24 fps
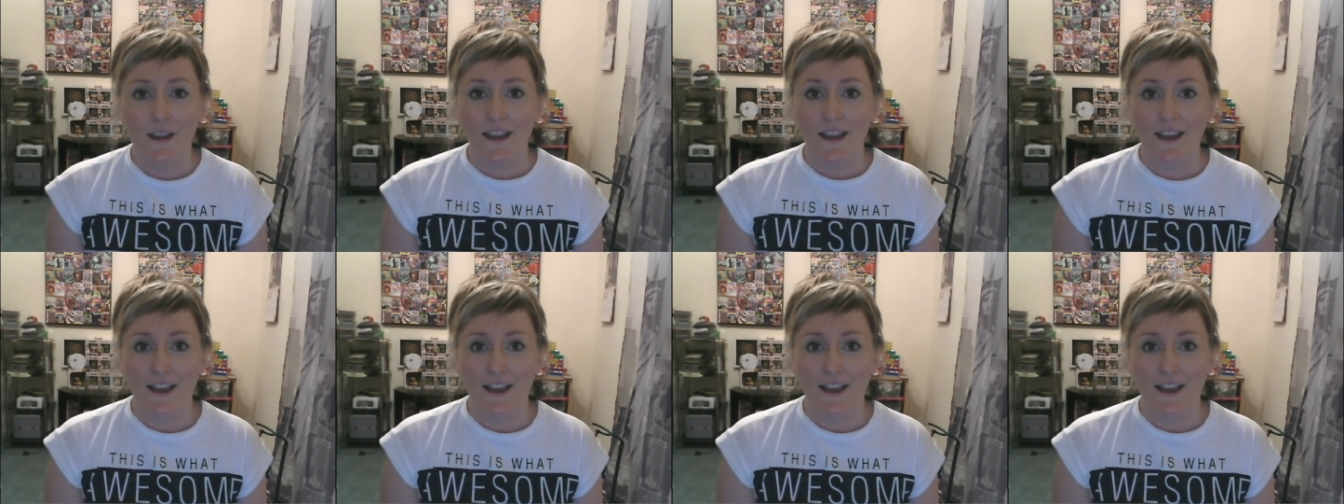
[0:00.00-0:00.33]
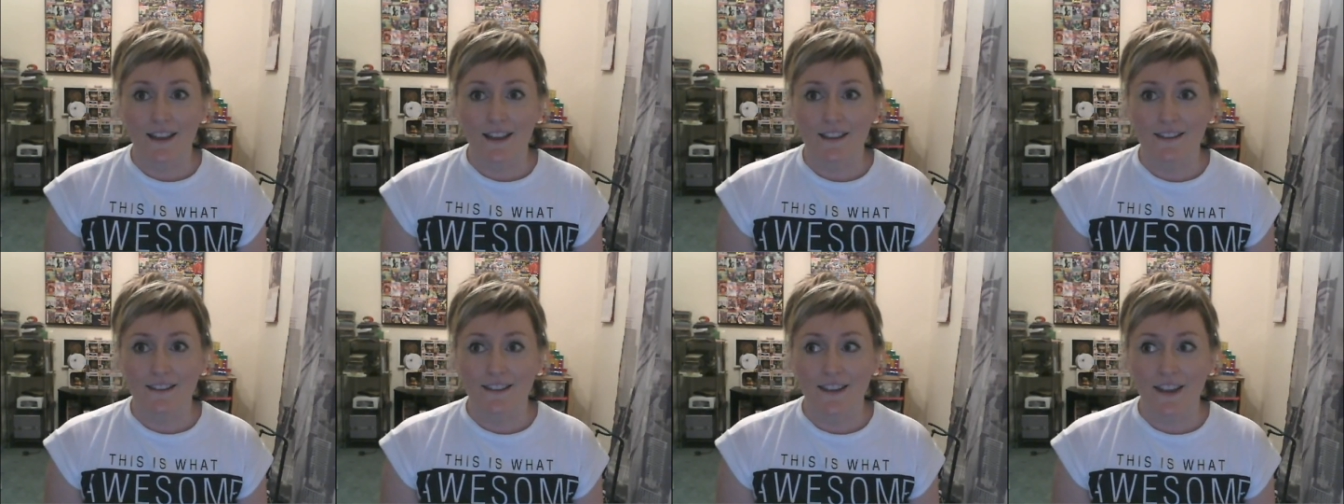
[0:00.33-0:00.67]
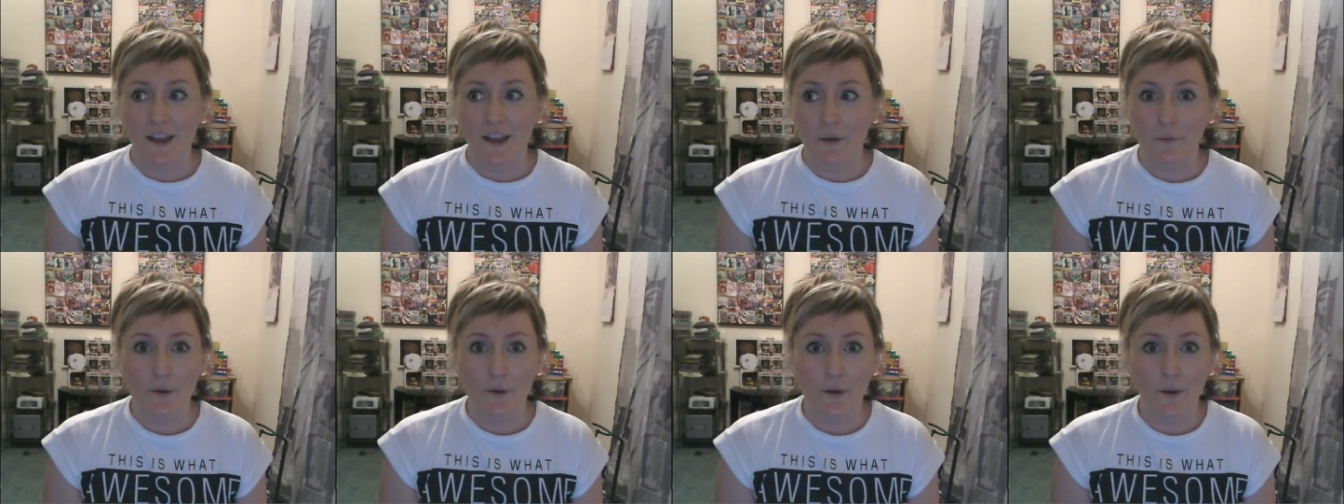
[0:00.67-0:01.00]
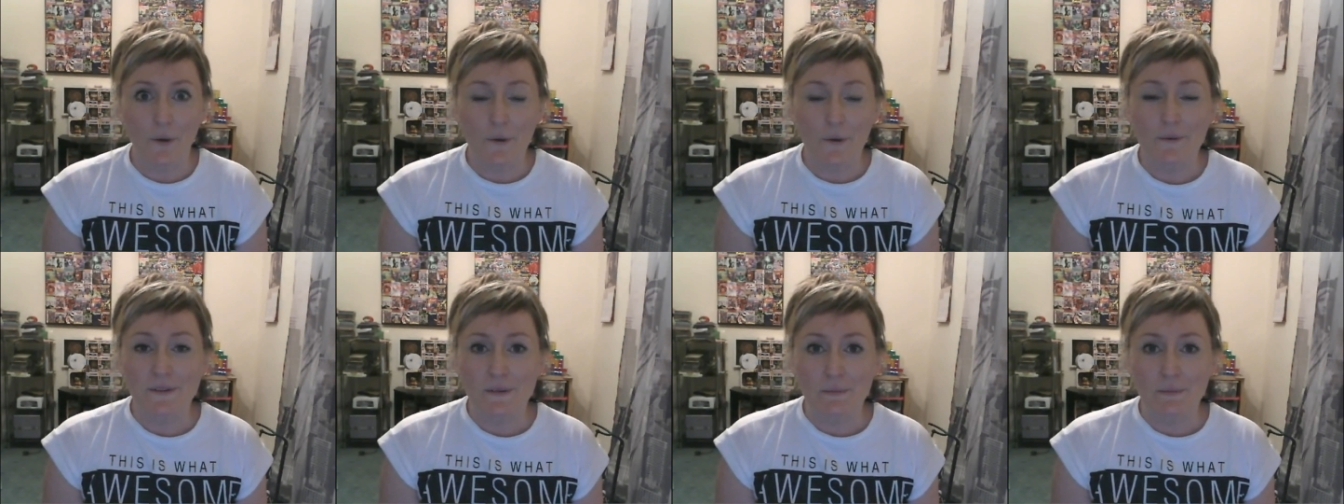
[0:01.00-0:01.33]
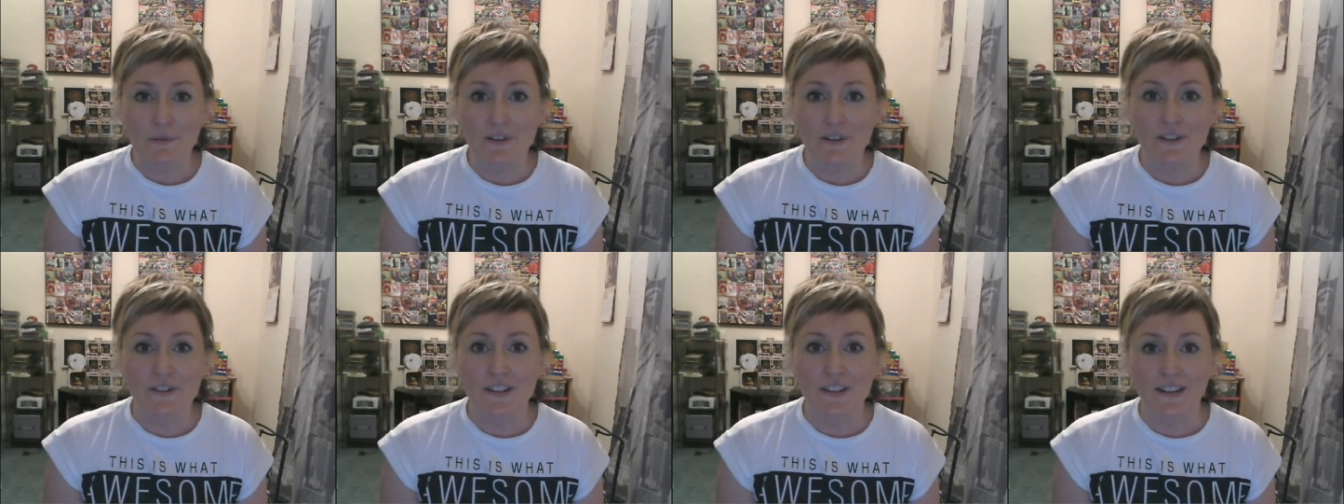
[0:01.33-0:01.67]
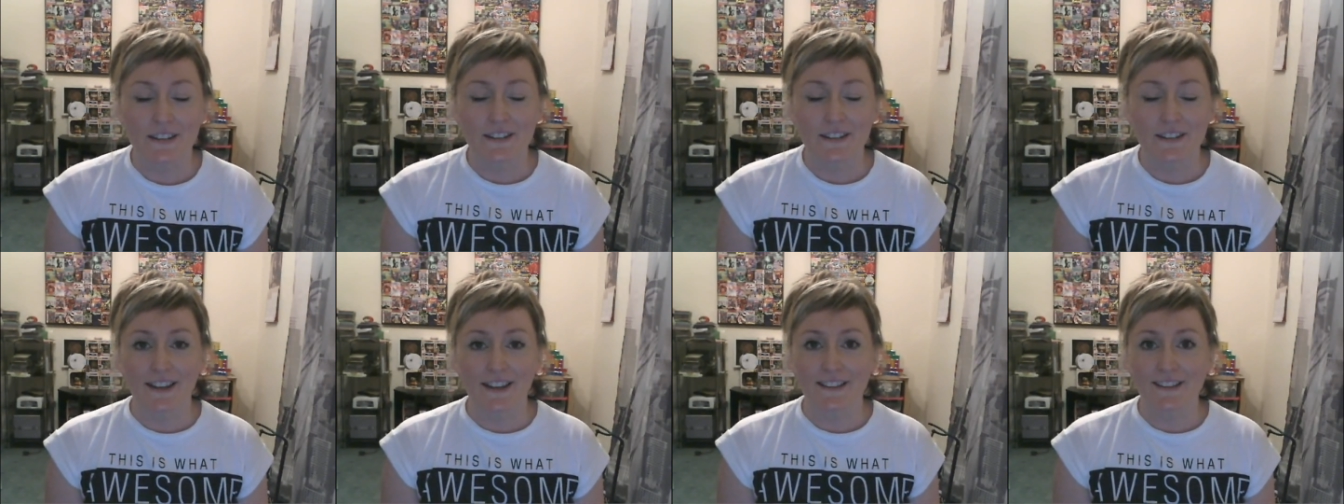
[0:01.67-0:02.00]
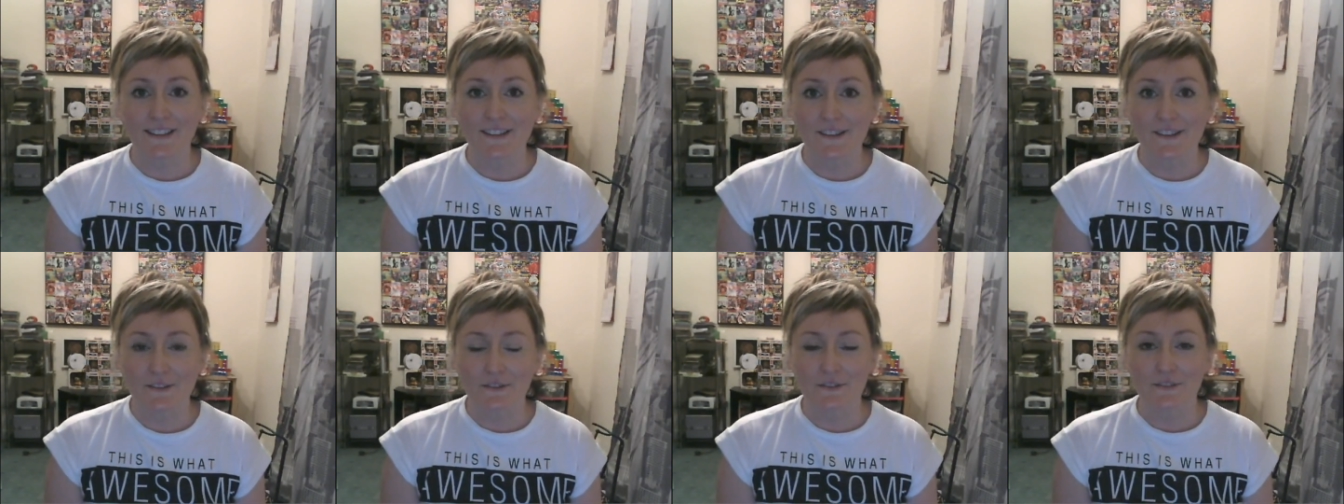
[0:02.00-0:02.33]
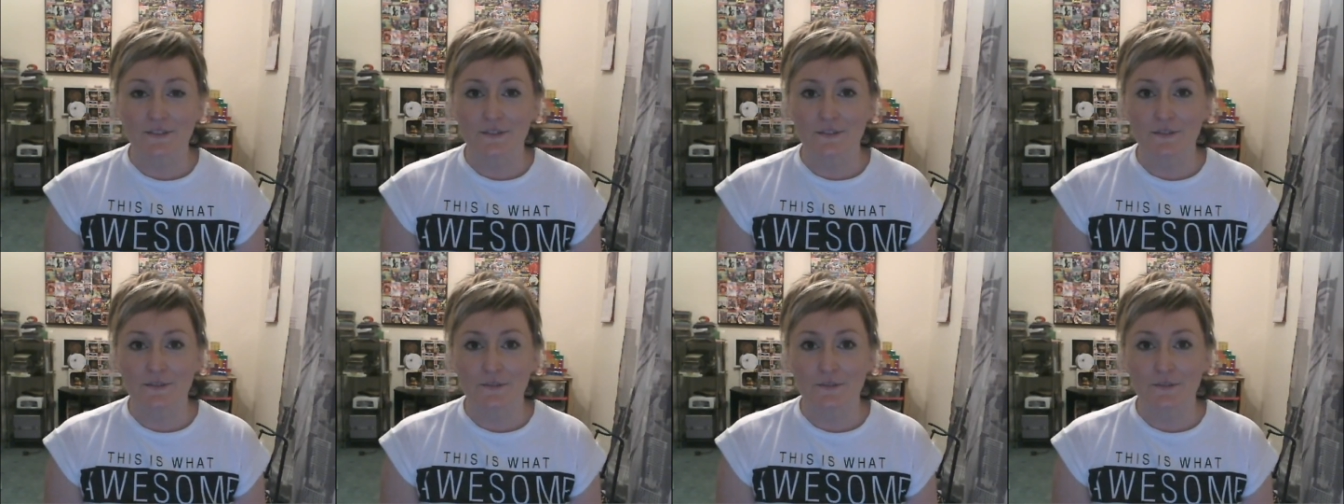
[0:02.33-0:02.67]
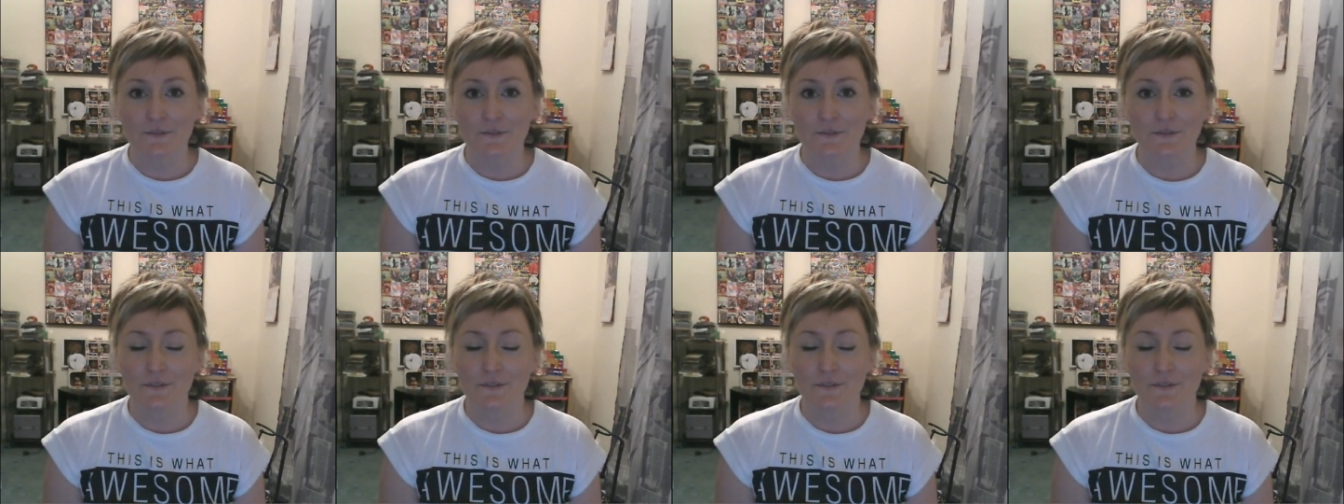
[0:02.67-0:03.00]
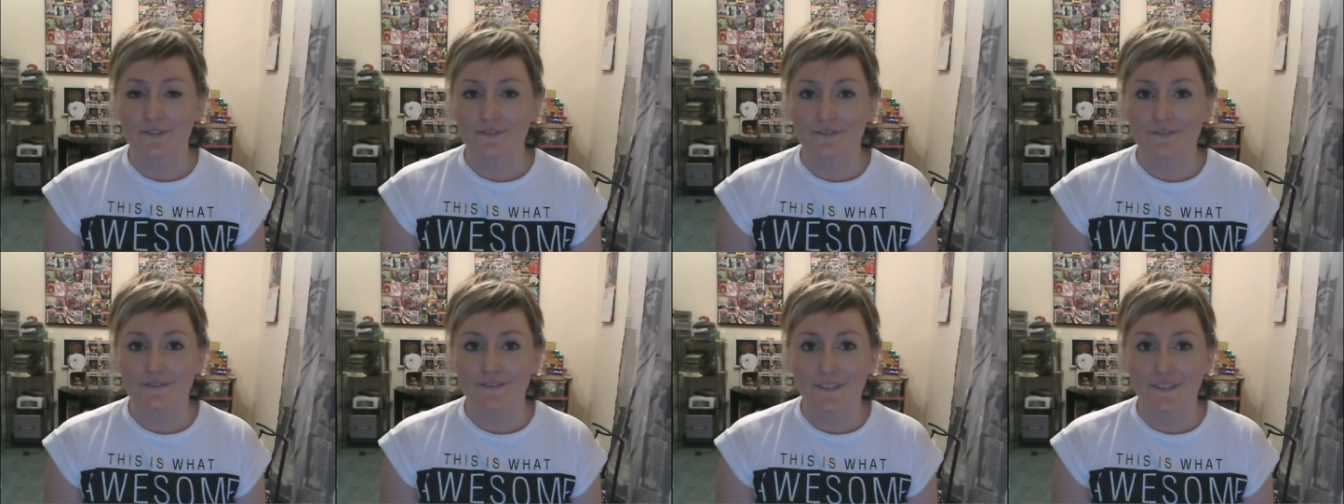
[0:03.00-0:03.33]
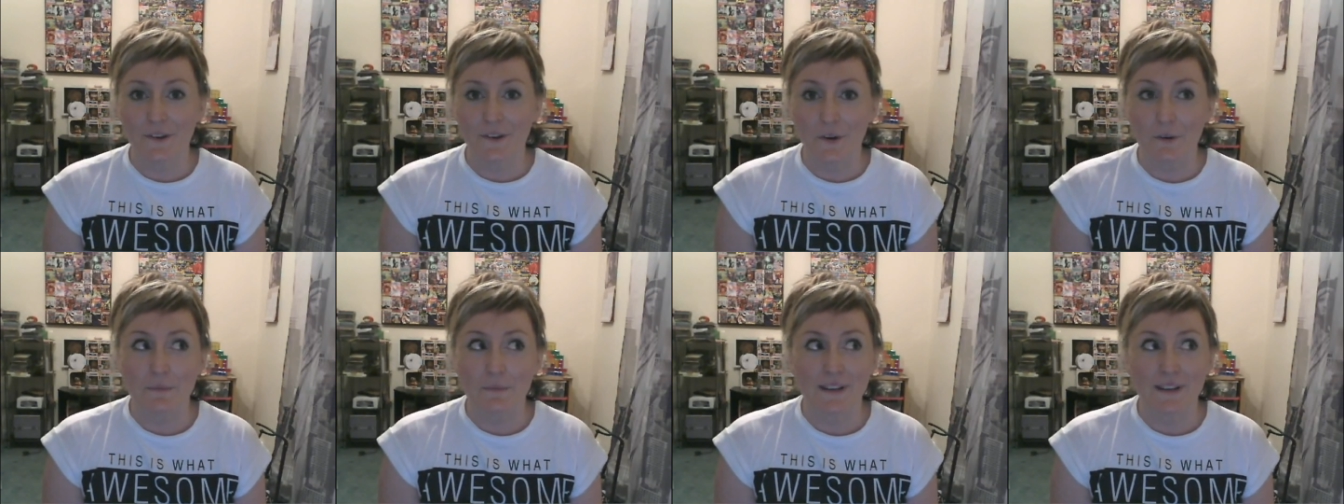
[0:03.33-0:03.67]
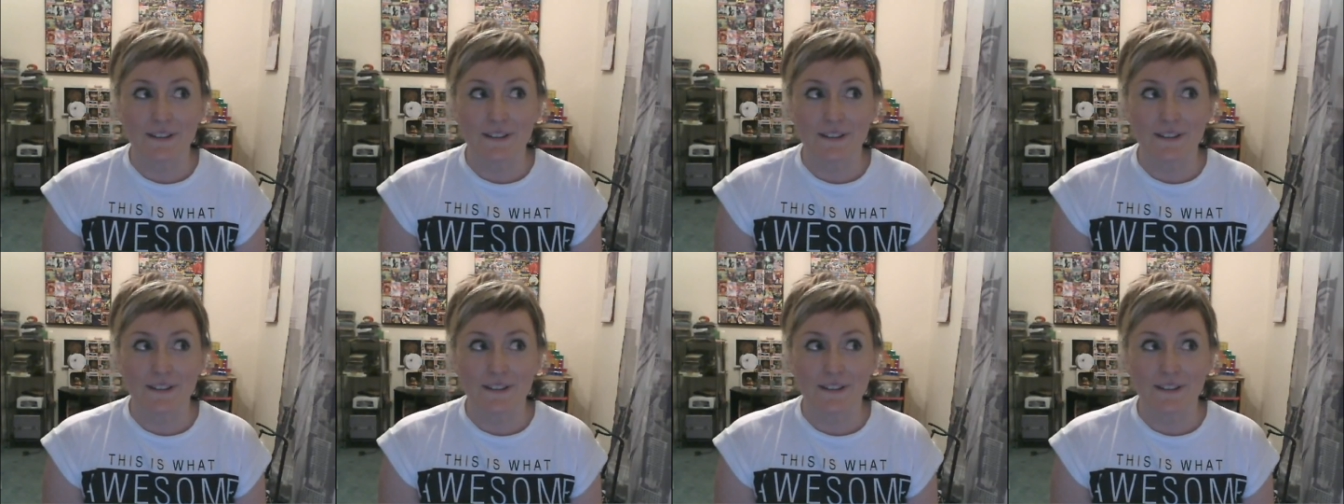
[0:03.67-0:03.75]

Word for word: And I will always appreciate that. You you got me